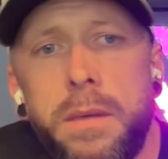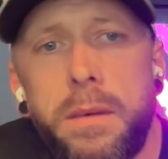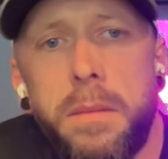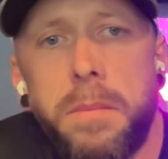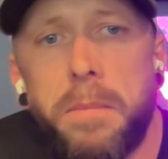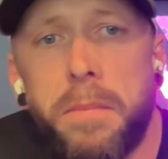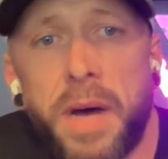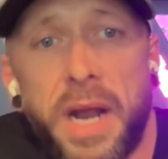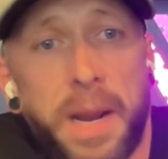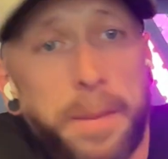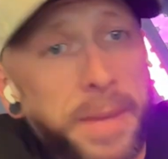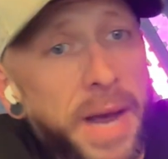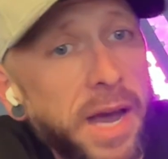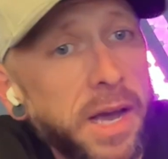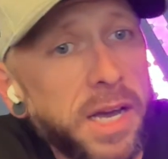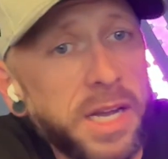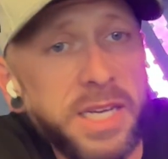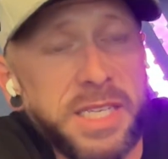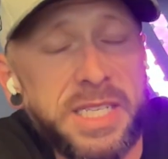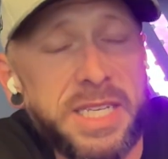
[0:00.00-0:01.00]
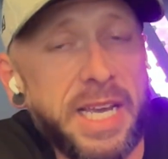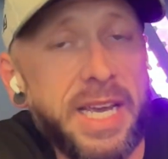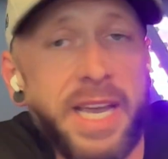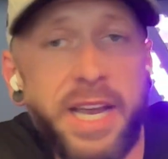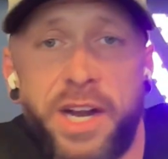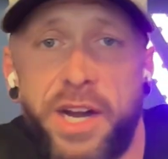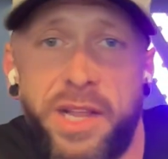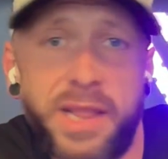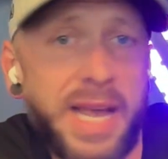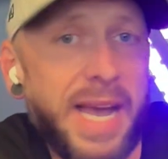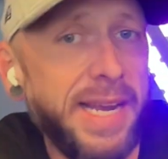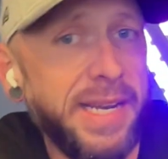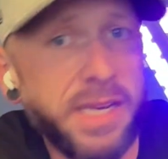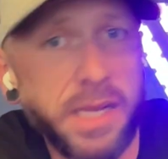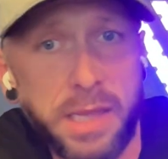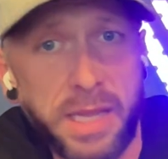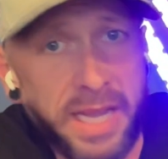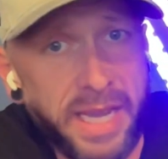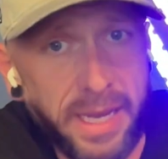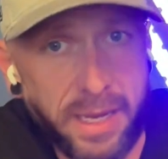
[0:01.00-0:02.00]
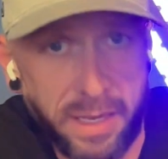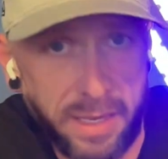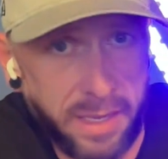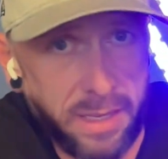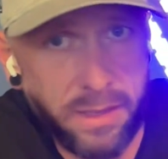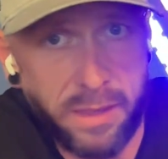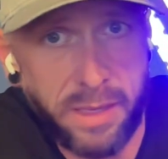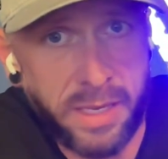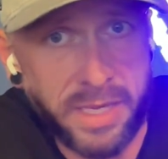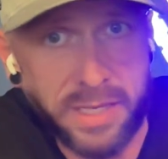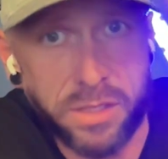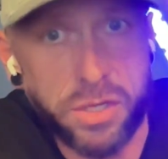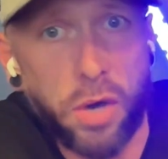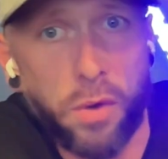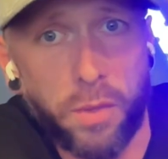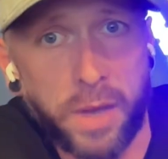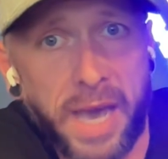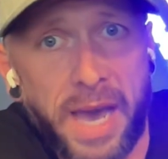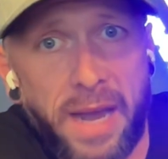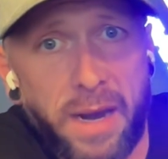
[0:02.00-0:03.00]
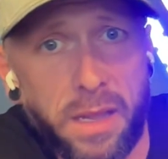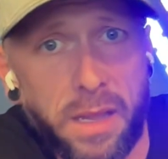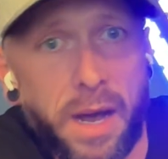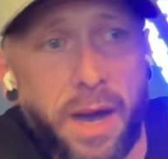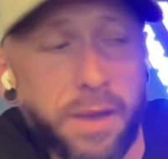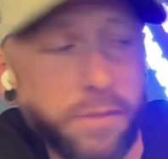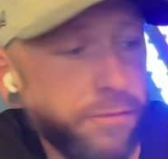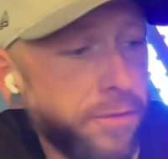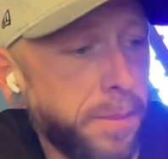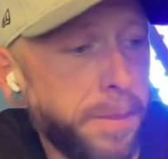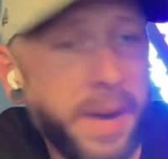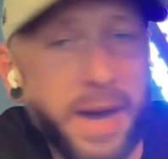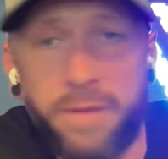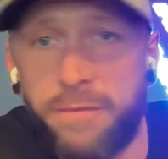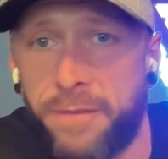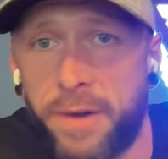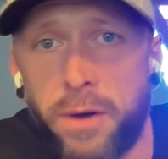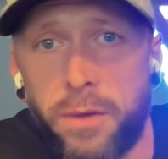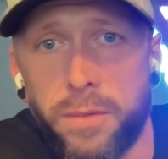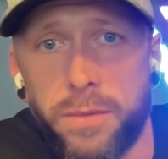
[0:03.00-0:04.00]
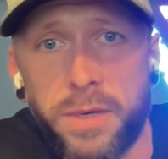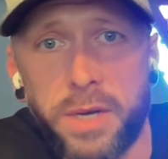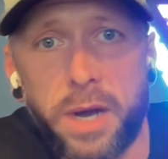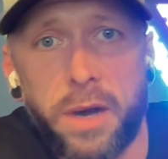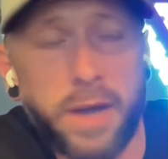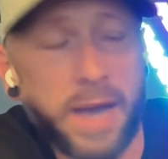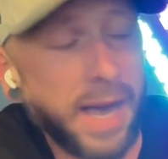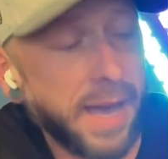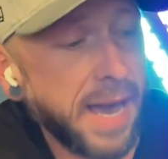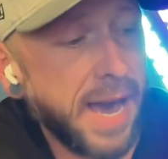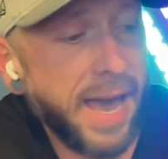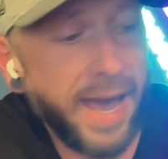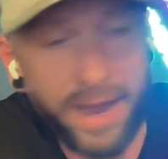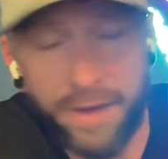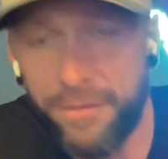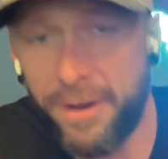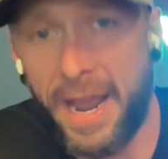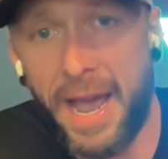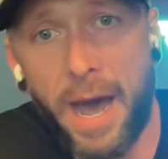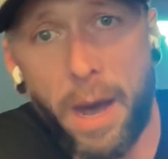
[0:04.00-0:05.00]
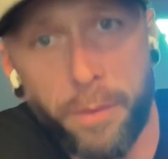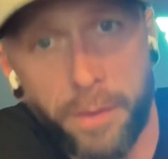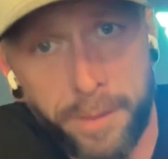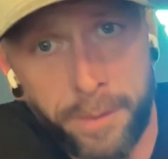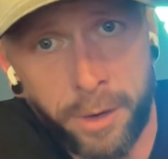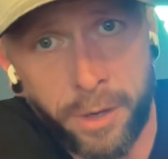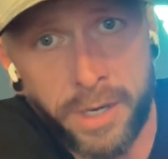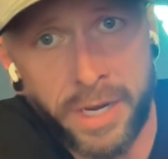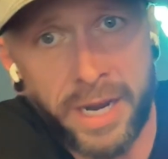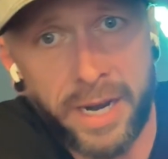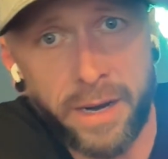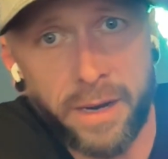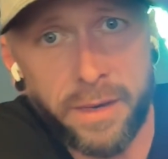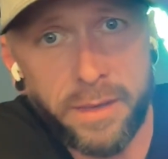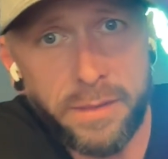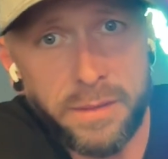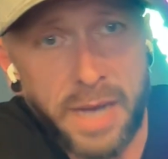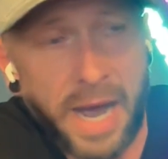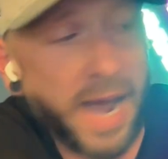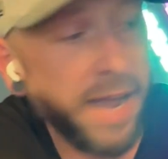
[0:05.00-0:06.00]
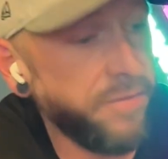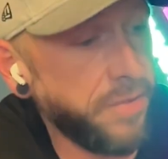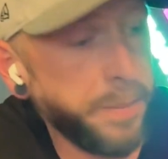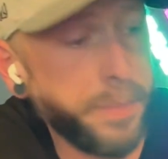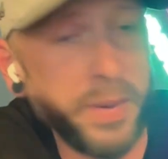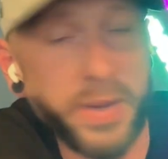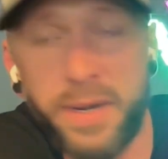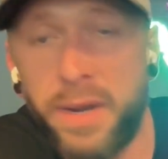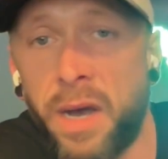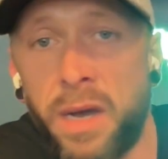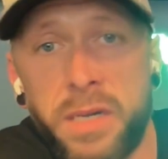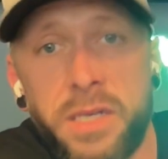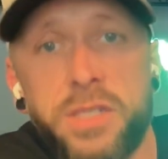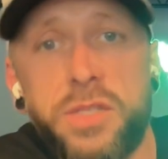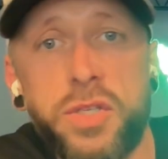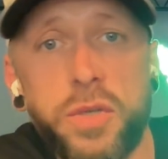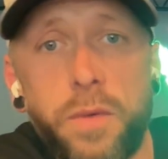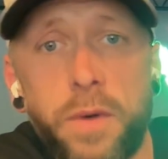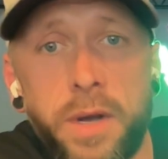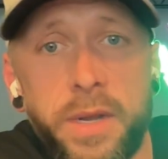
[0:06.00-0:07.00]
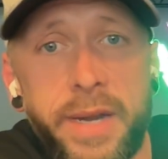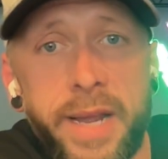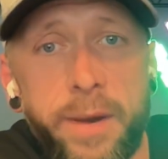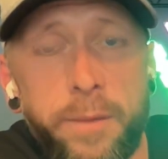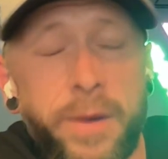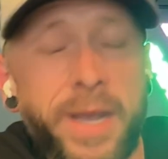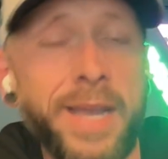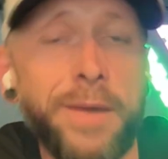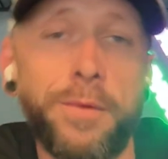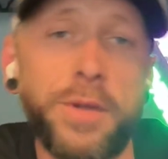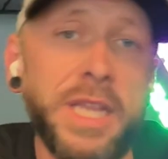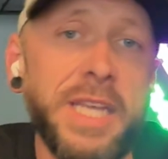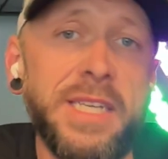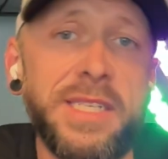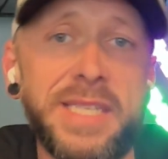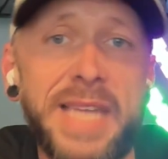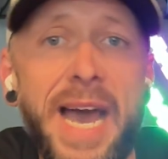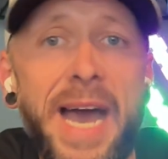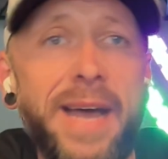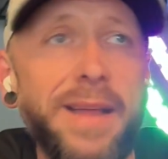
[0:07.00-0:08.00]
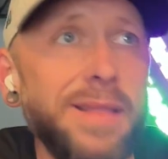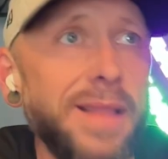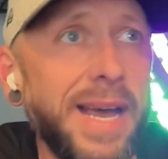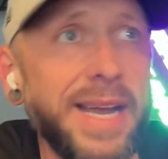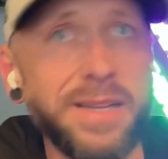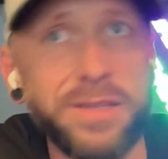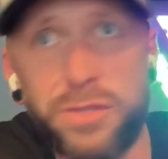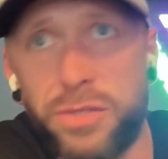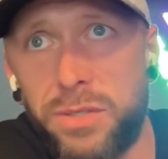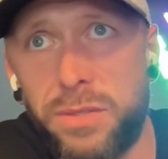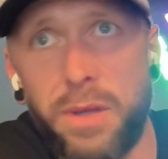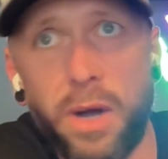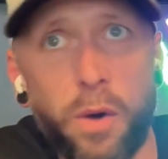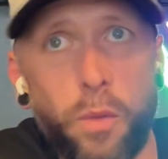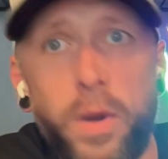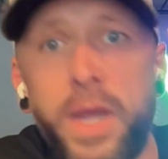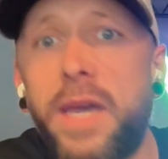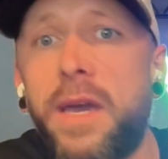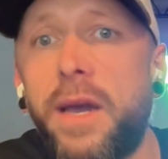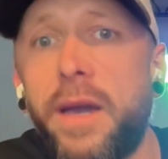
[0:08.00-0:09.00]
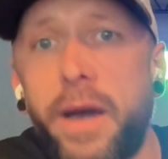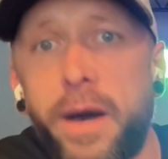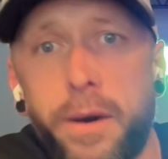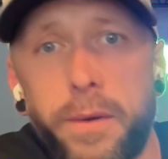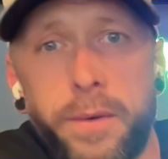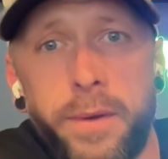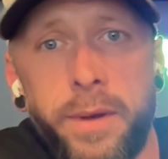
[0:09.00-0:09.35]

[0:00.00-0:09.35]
But I'm not going to sit here and, like, delete his whole catalog from my phone, dog. I got every album on there. I even put Donda 2 on there when he released that, like, a week ago.